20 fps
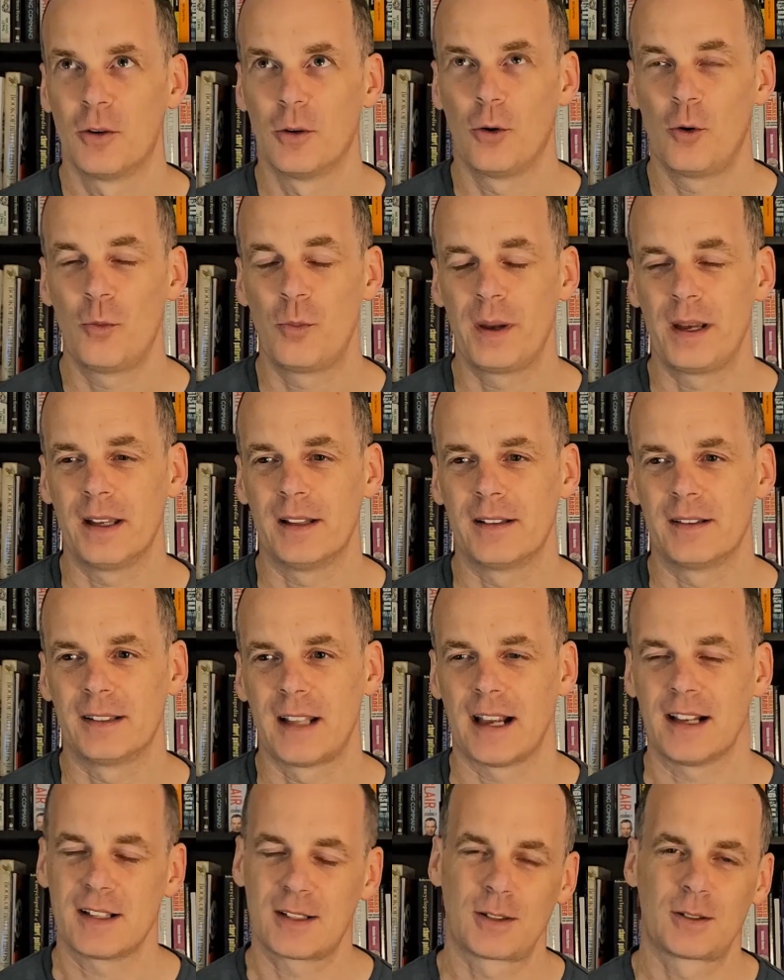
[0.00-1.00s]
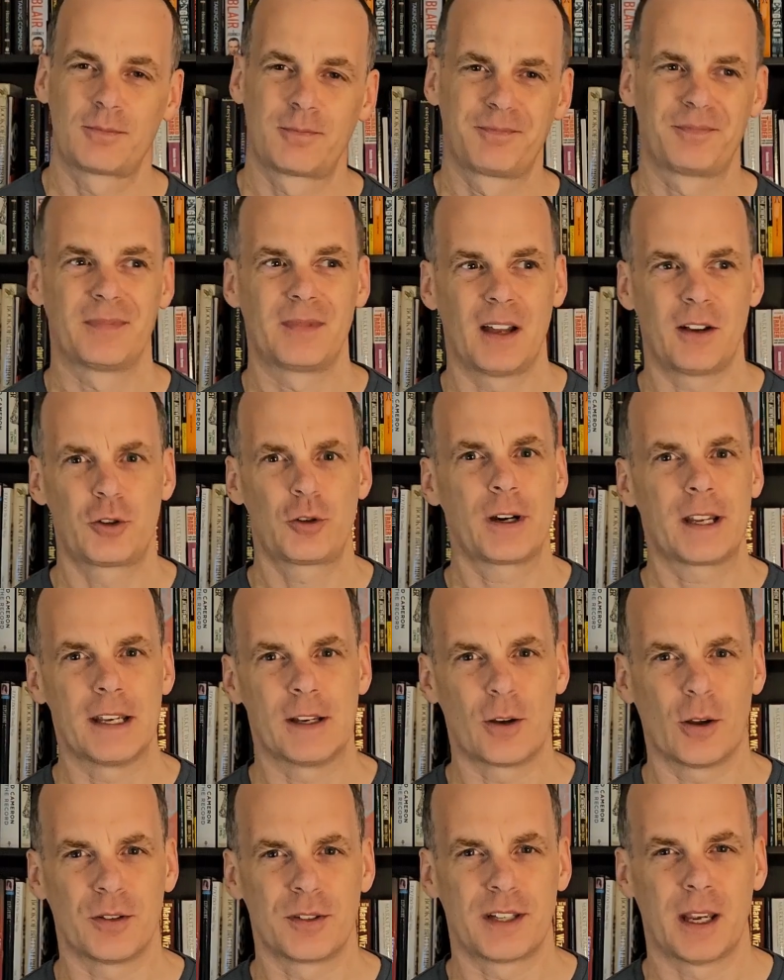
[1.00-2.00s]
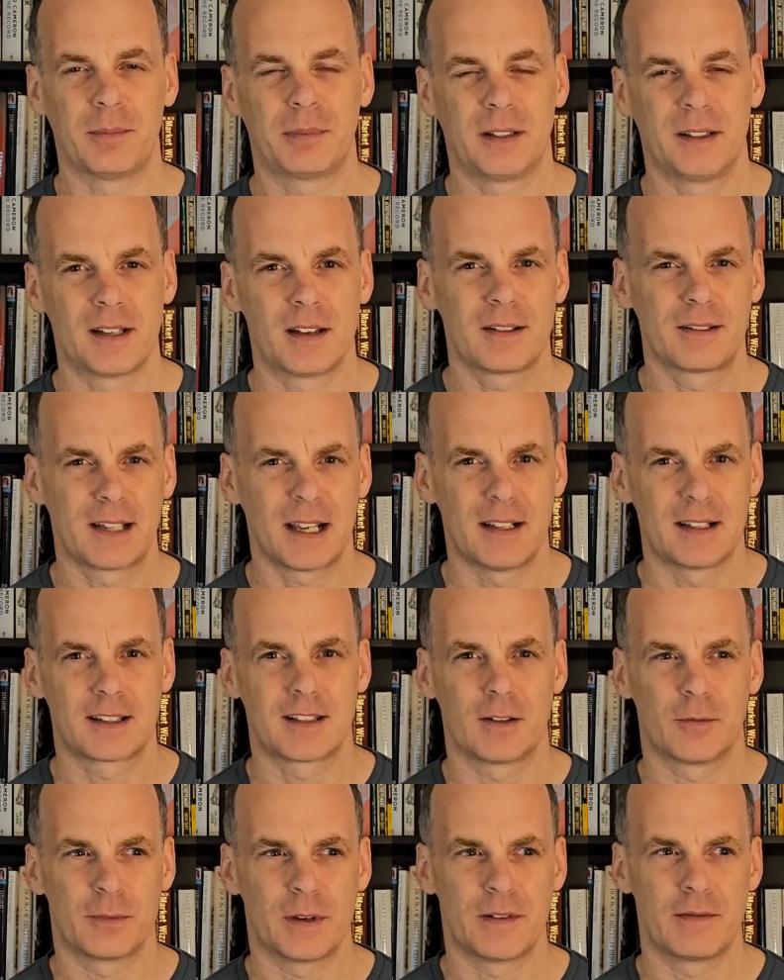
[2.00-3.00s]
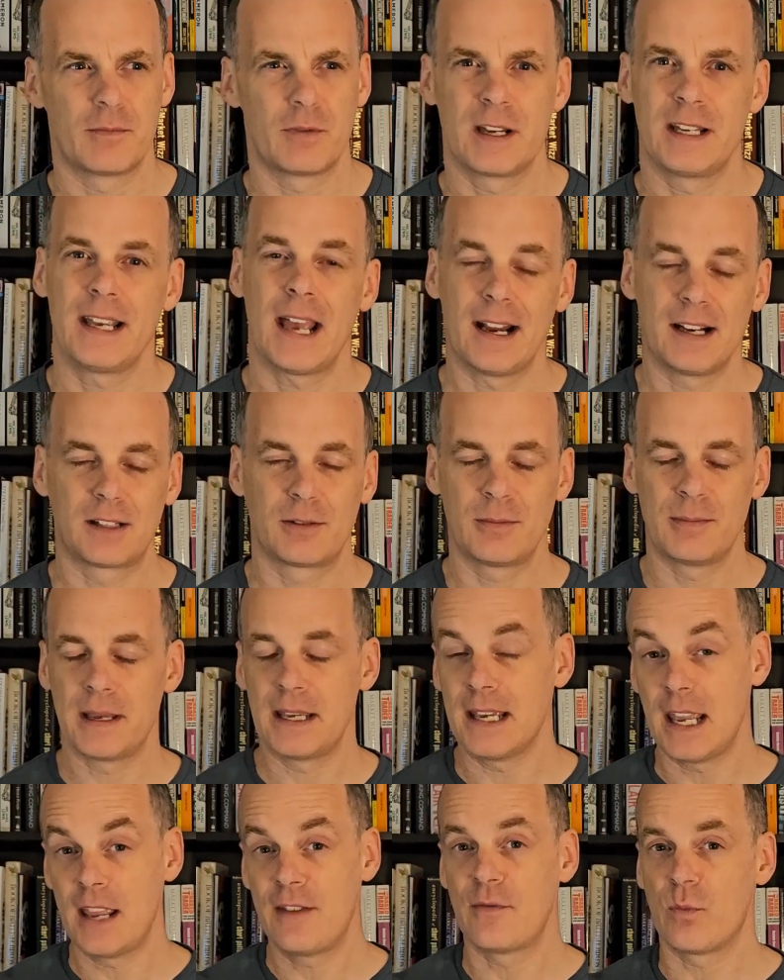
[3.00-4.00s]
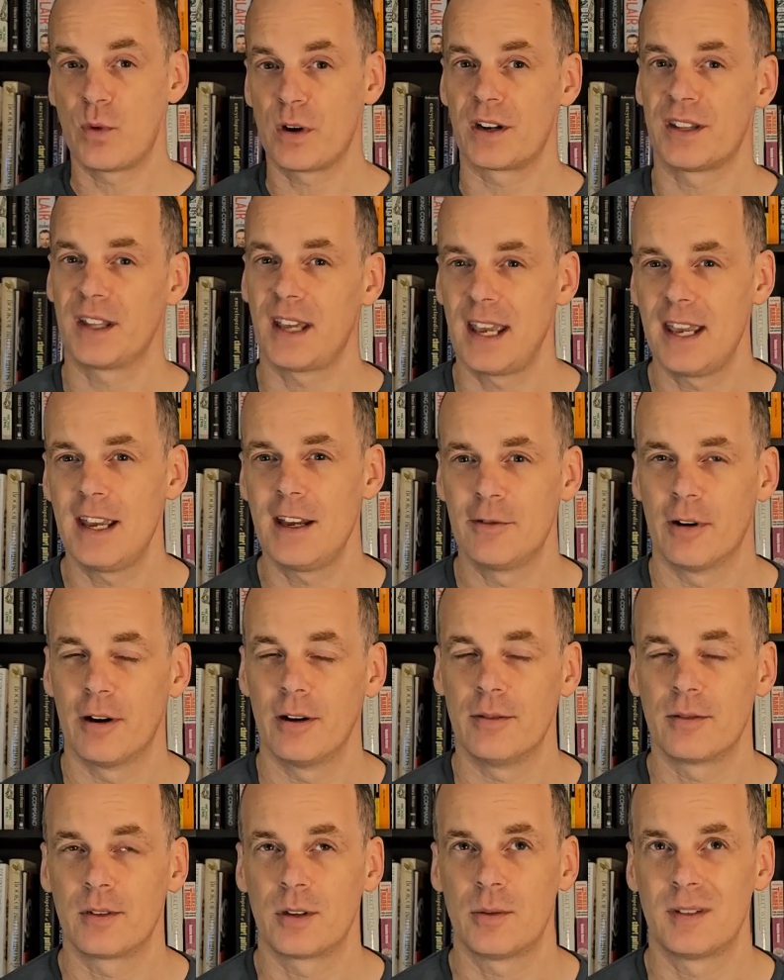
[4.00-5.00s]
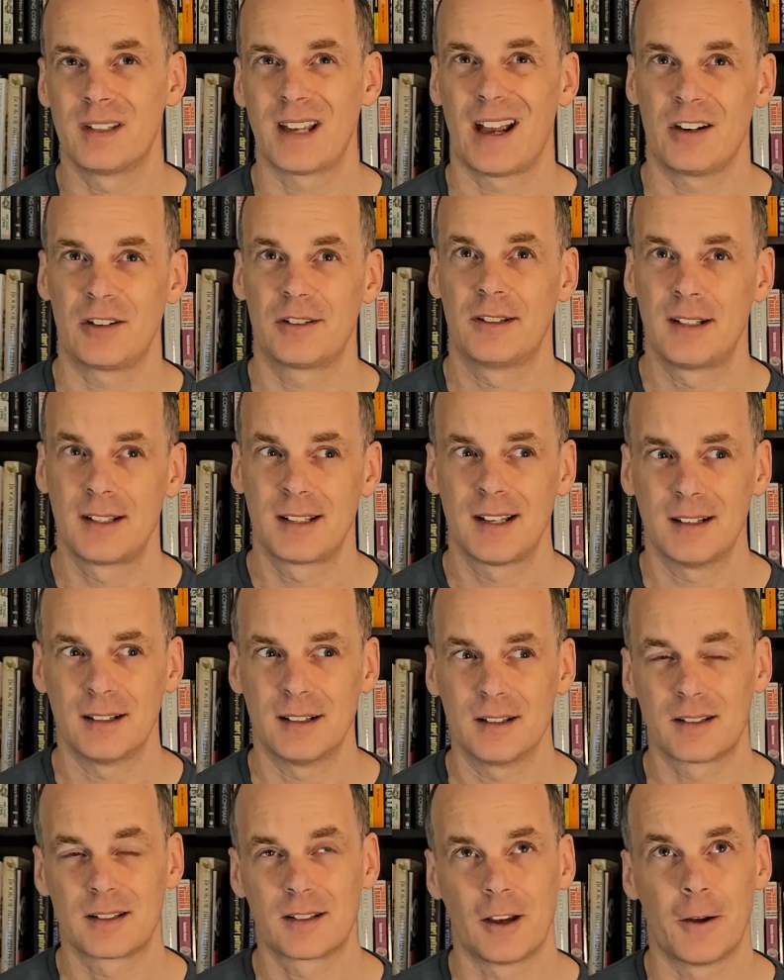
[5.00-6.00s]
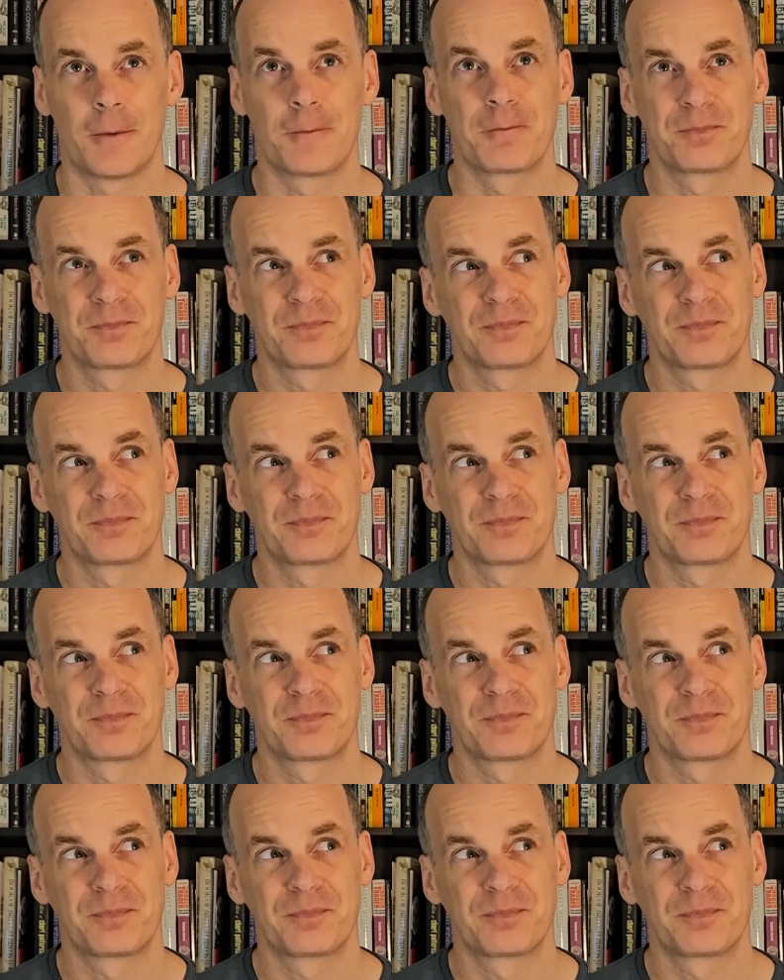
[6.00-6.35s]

Albeit that's a tricky concept in the sense that we're yet to meet even one of the heroes who is actually sinless. So